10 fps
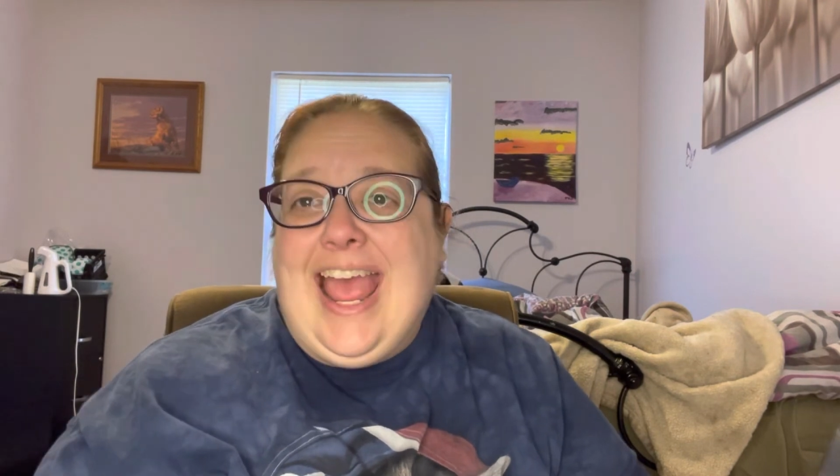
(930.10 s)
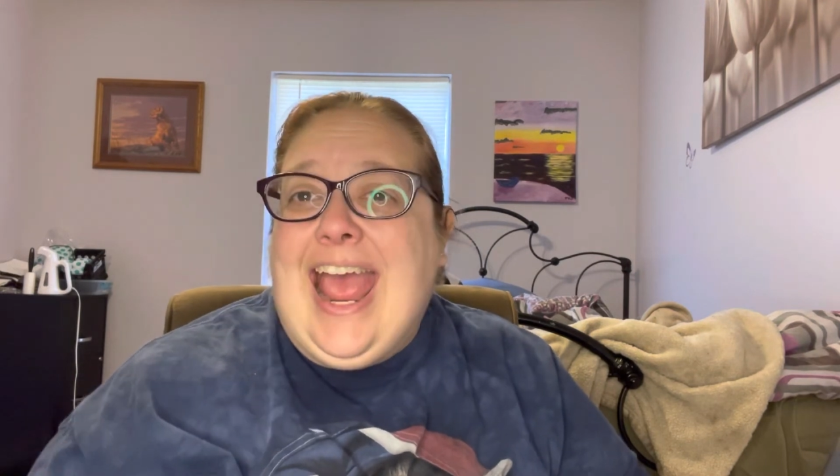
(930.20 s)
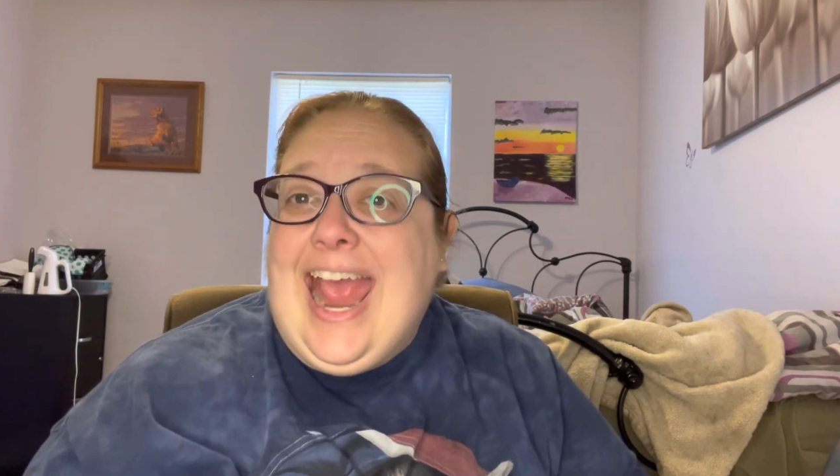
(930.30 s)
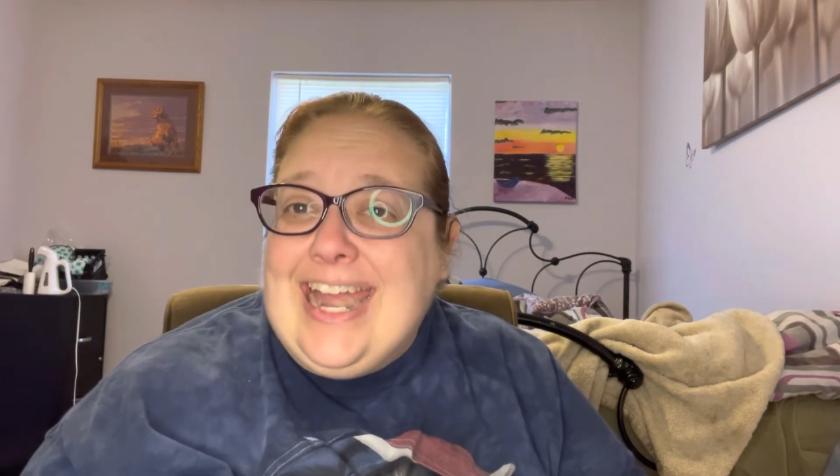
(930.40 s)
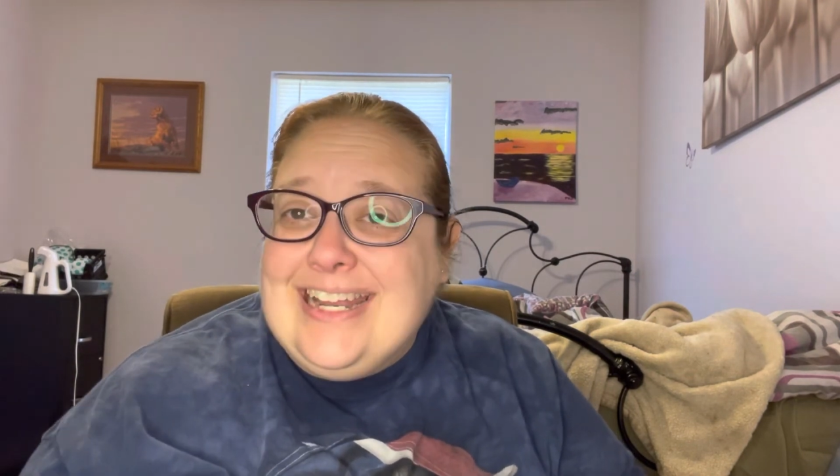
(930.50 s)

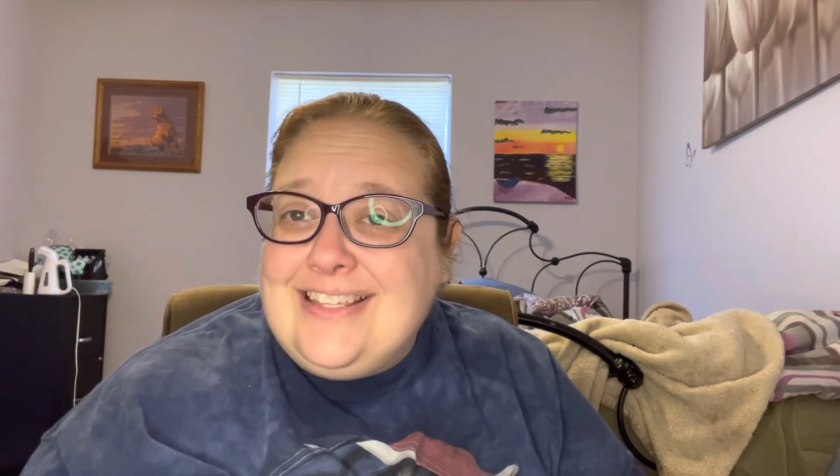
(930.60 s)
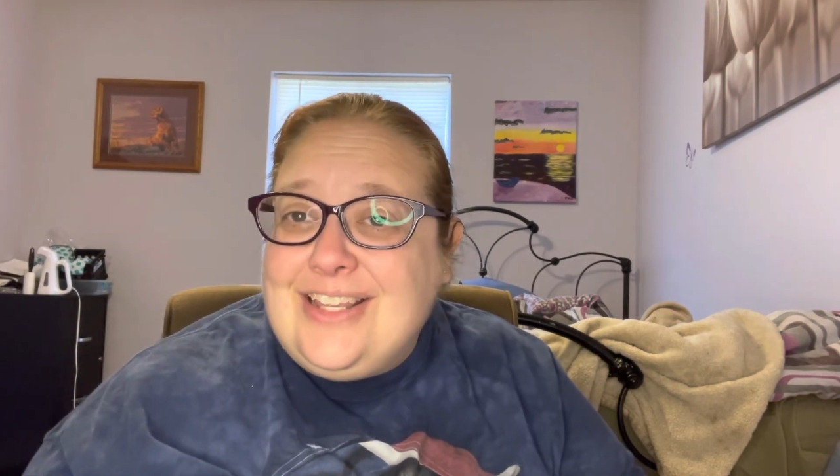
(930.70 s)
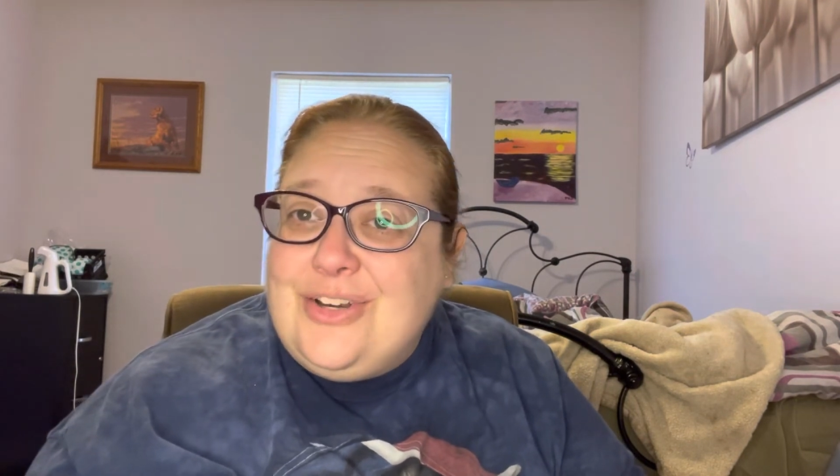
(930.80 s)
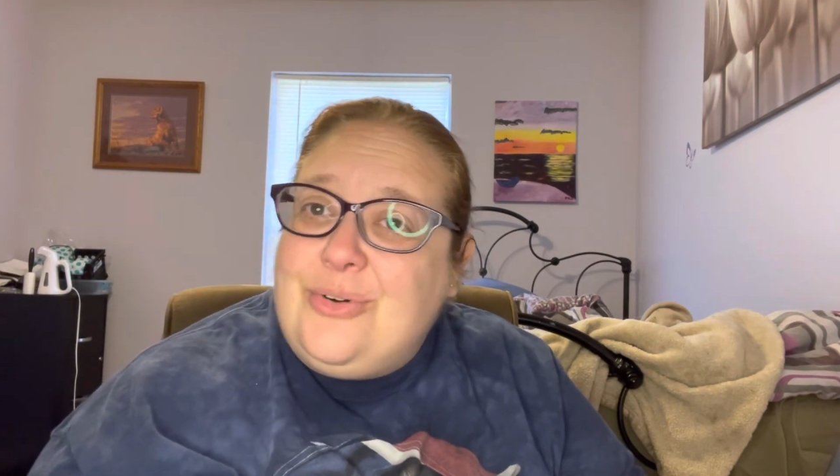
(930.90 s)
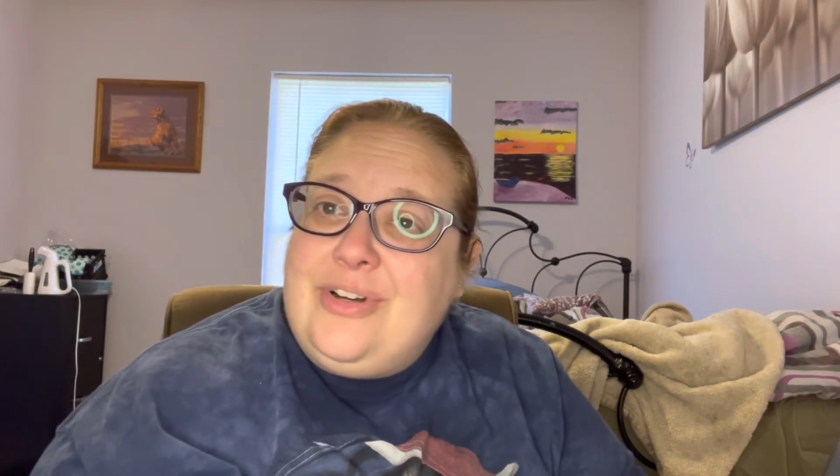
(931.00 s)
And it's the
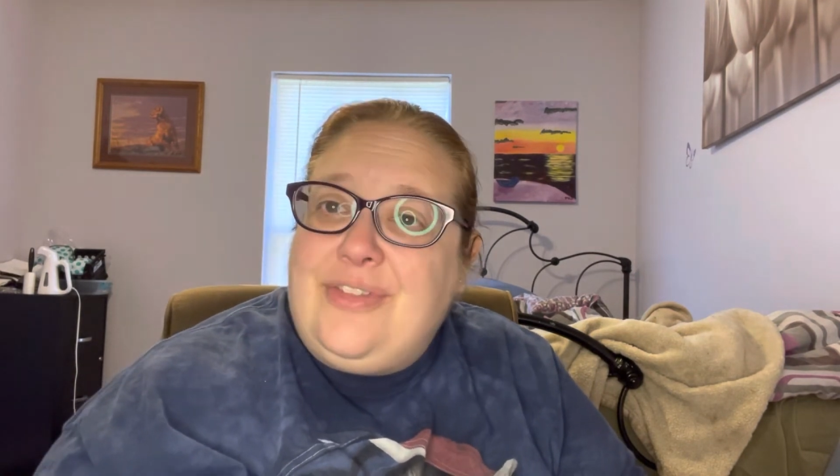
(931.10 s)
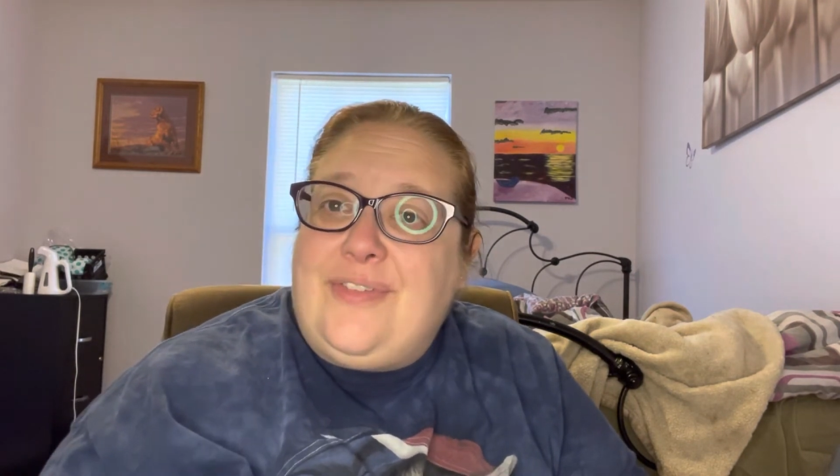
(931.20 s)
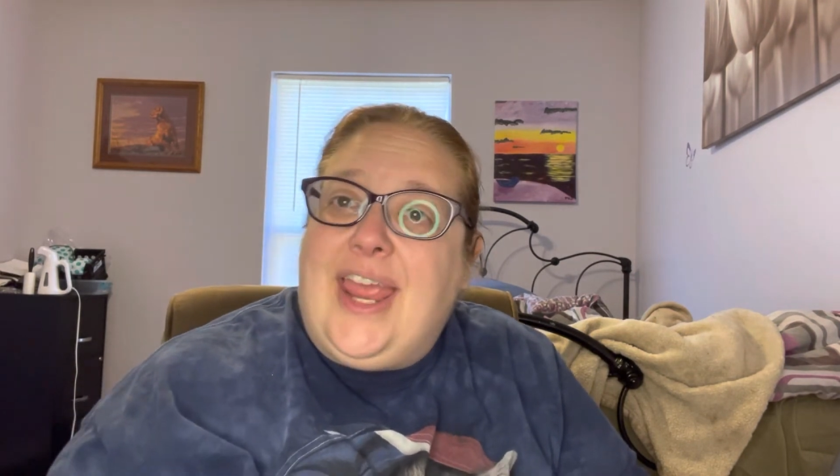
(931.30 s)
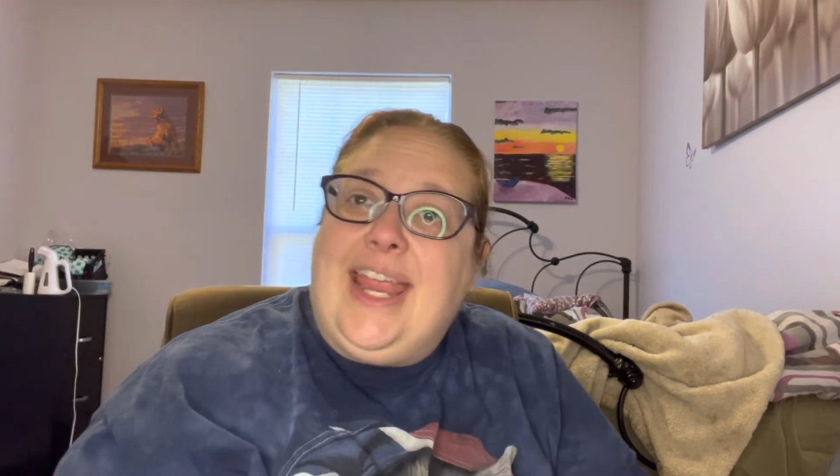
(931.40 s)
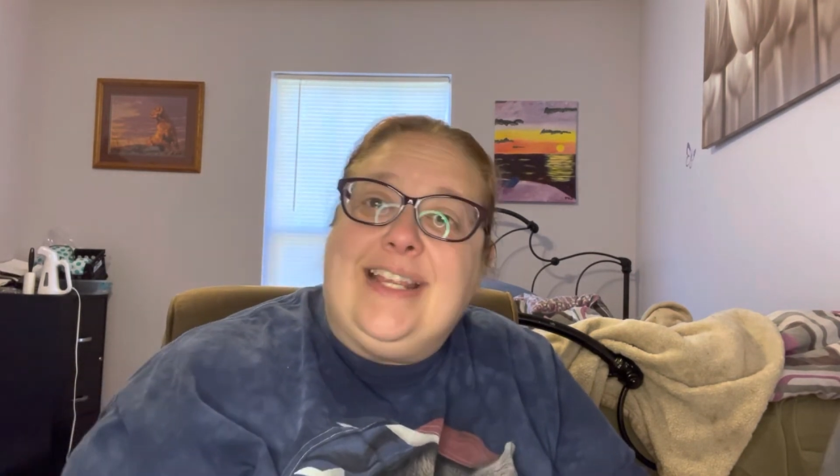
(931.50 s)
North
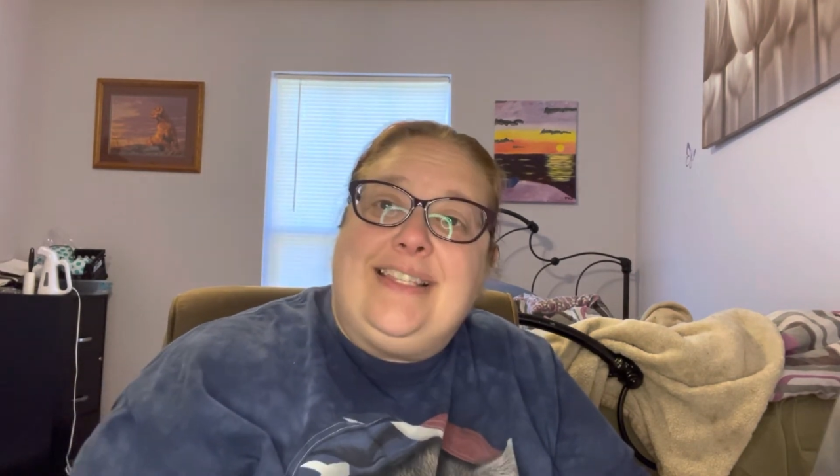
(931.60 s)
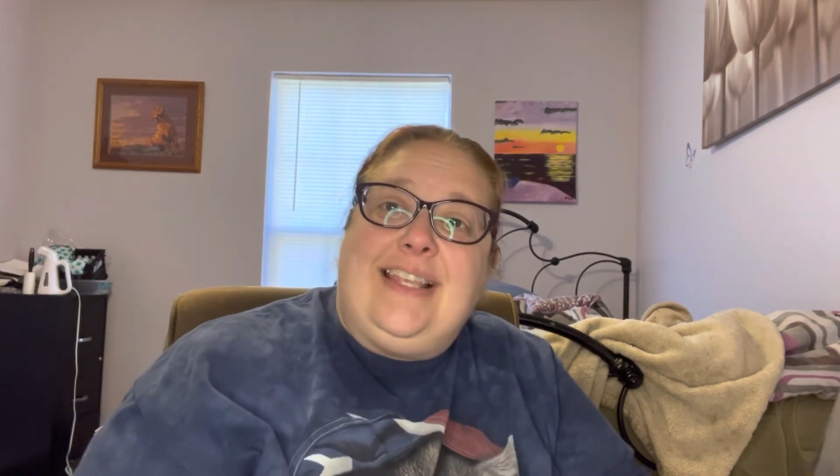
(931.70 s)
Face.